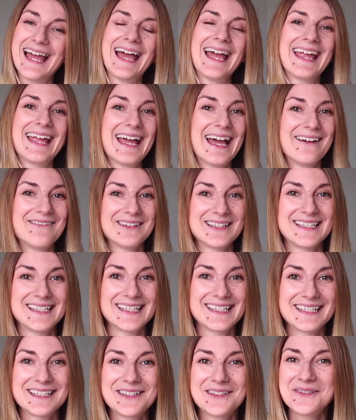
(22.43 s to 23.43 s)
I have a
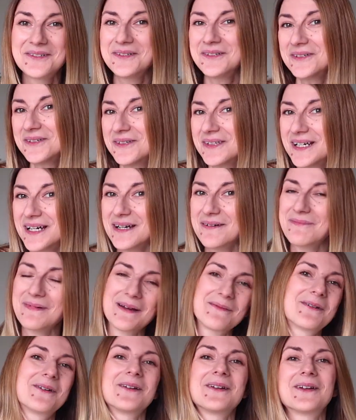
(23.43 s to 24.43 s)
ticket to Europe.
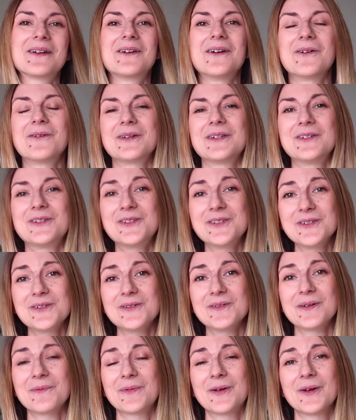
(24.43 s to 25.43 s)
I'm gonna go in
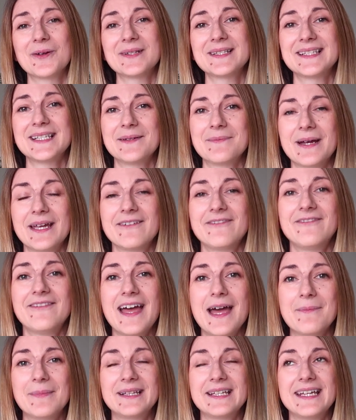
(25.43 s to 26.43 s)
June. I'm gonna see my
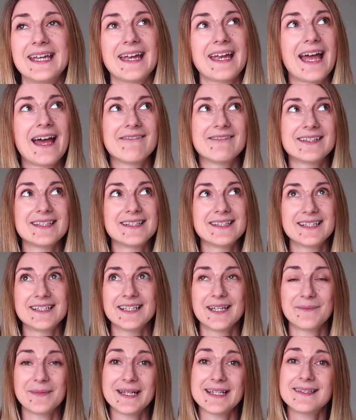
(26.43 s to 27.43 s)
family. I haven't seen
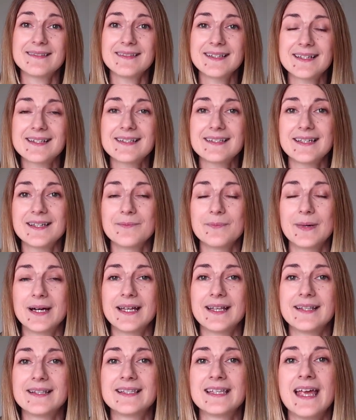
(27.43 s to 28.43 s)
them in 16
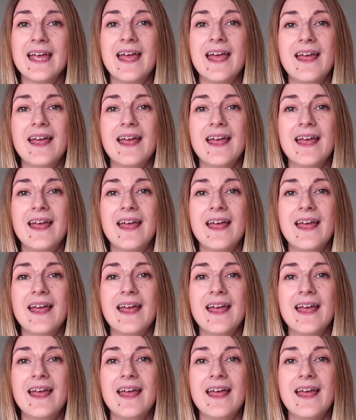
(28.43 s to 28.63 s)
months.